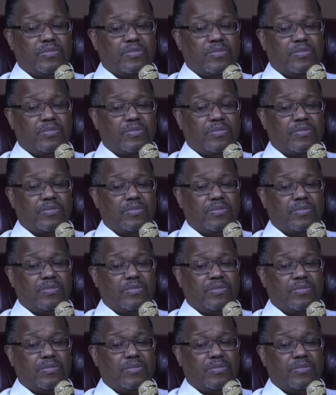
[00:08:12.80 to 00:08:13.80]

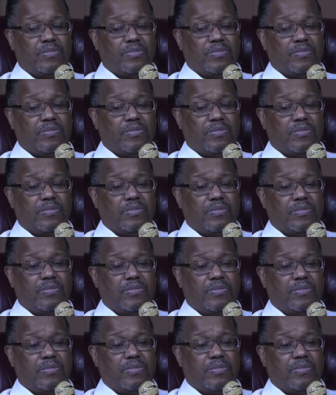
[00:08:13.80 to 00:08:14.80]

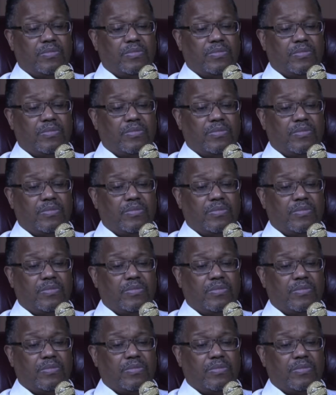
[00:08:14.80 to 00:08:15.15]
(no one is talking)